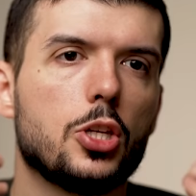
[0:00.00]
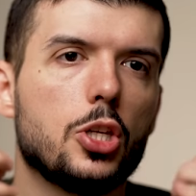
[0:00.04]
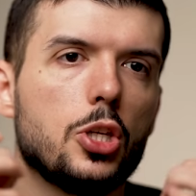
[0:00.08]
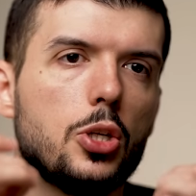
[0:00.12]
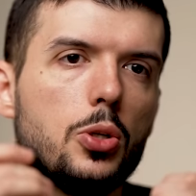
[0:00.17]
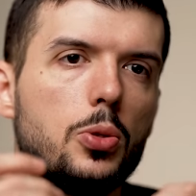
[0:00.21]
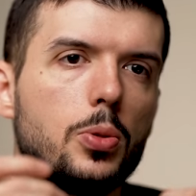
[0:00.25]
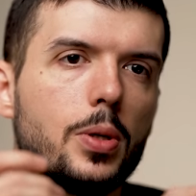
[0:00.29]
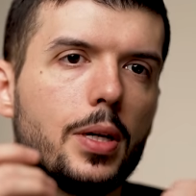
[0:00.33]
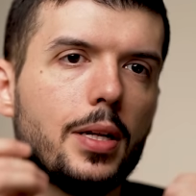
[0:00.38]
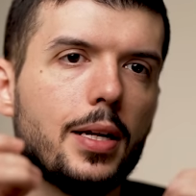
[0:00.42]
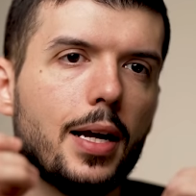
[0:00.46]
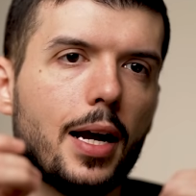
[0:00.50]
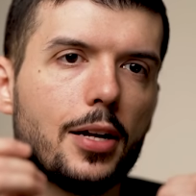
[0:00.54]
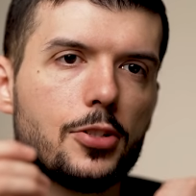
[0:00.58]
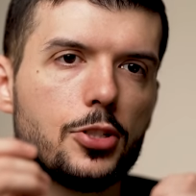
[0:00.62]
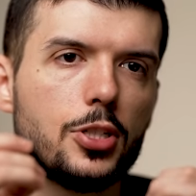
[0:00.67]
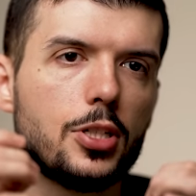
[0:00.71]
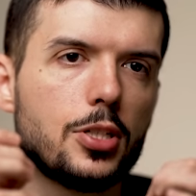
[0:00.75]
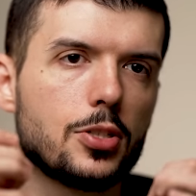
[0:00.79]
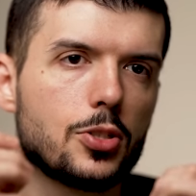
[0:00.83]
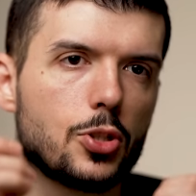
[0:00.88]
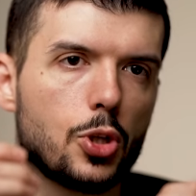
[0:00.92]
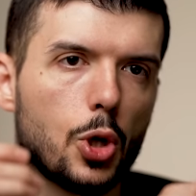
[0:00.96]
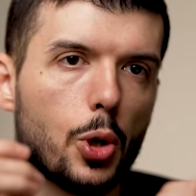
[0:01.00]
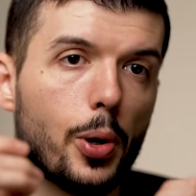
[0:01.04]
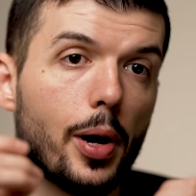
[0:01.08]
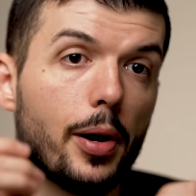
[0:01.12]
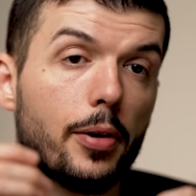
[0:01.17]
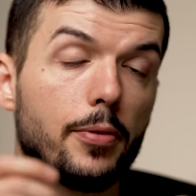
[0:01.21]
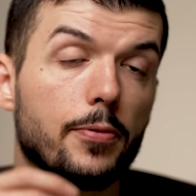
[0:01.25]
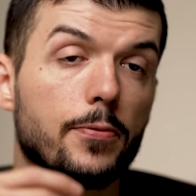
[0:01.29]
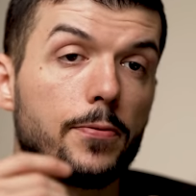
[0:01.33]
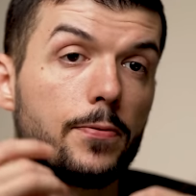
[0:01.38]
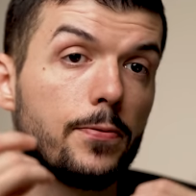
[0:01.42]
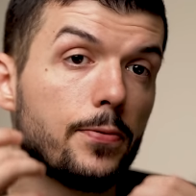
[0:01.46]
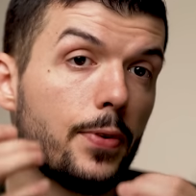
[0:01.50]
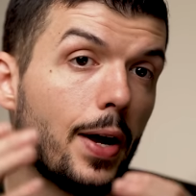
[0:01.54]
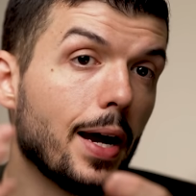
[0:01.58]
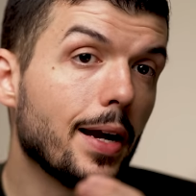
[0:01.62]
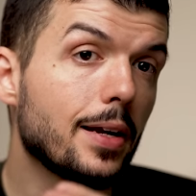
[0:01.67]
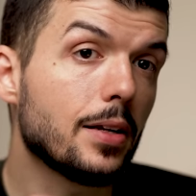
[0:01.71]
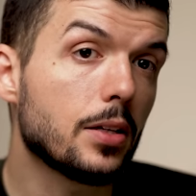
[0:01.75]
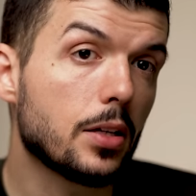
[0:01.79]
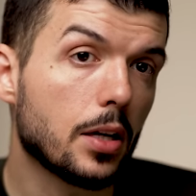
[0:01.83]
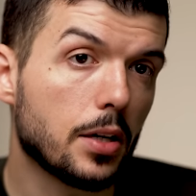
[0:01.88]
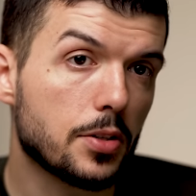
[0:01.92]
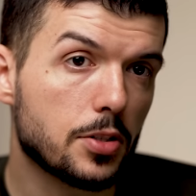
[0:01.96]
You can actually just go out,
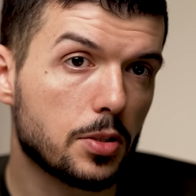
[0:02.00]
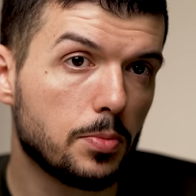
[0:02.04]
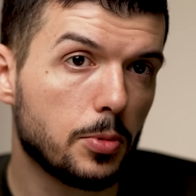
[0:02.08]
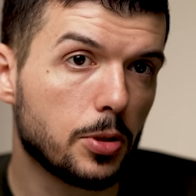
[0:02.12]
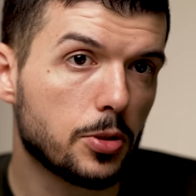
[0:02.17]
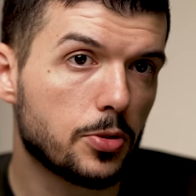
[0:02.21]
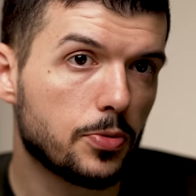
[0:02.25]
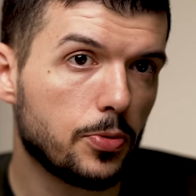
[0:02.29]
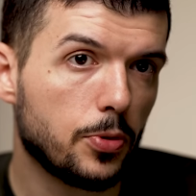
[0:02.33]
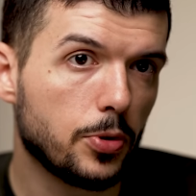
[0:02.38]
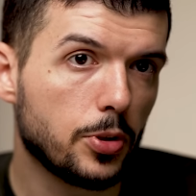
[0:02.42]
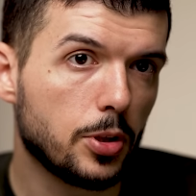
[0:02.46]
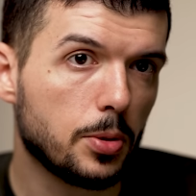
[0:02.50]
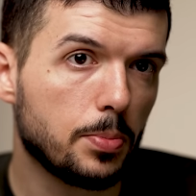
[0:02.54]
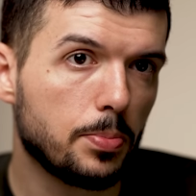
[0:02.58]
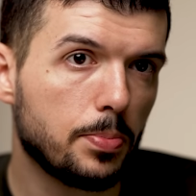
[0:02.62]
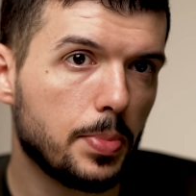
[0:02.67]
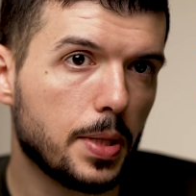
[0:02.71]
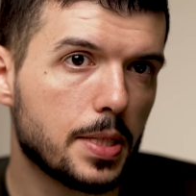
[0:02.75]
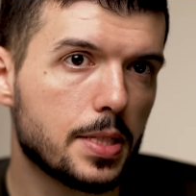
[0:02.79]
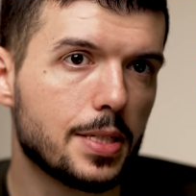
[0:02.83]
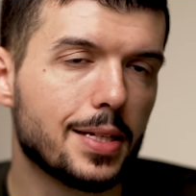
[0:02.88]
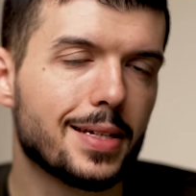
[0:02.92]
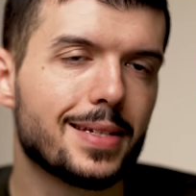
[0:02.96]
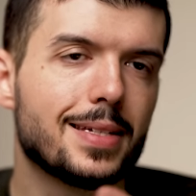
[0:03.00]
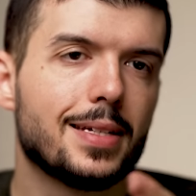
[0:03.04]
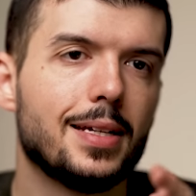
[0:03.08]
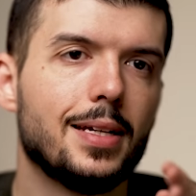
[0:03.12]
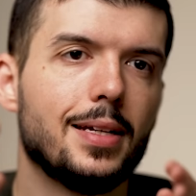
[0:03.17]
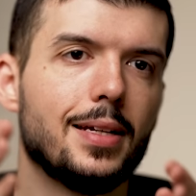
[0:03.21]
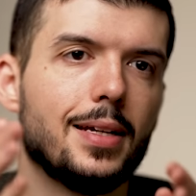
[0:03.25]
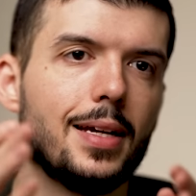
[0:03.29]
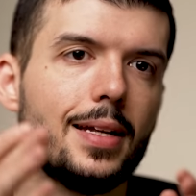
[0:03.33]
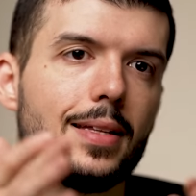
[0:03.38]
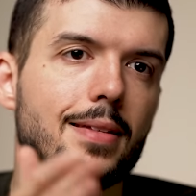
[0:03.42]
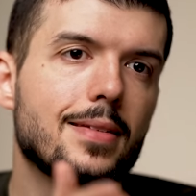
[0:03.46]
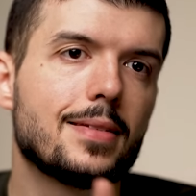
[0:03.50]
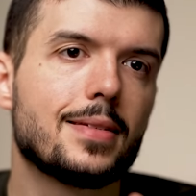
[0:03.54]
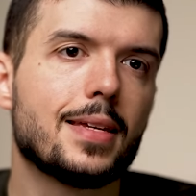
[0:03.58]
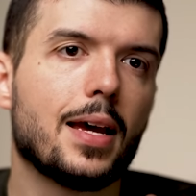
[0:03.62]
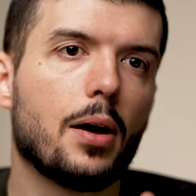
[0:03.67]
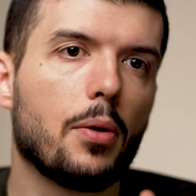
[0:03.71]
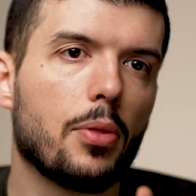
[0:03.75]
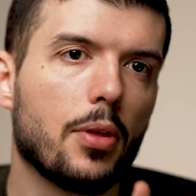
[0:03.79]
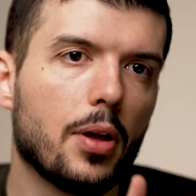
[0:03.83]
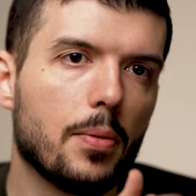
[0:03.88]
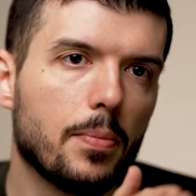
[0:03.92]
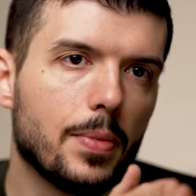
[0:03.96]
find customers for your business and
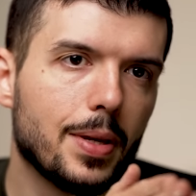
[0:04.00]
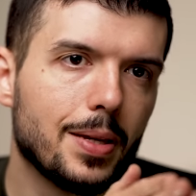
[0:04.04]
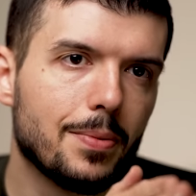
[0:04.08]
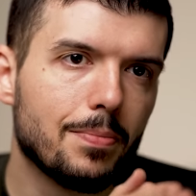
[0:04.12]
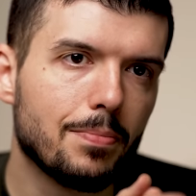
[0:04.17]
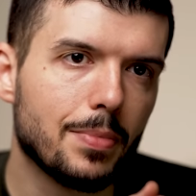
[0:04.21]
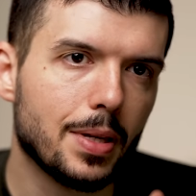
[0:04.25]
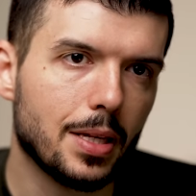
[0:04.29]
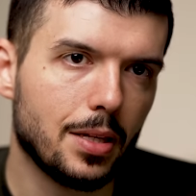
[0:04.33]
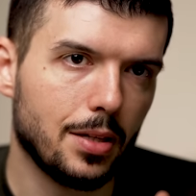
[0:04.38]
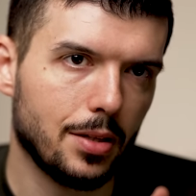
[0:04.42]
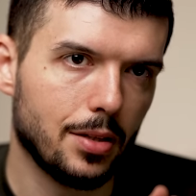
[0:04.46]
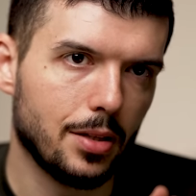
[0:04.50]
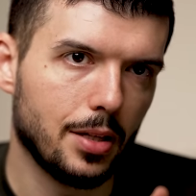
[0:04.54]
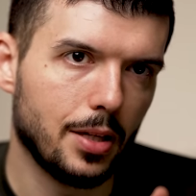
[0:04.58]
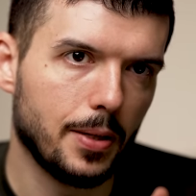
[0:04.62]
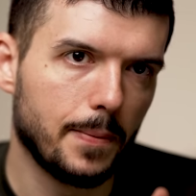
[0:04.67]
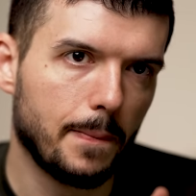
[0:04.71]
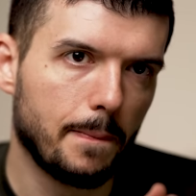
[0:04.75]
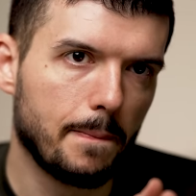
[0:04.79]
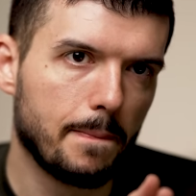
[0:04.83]
sell them immediately.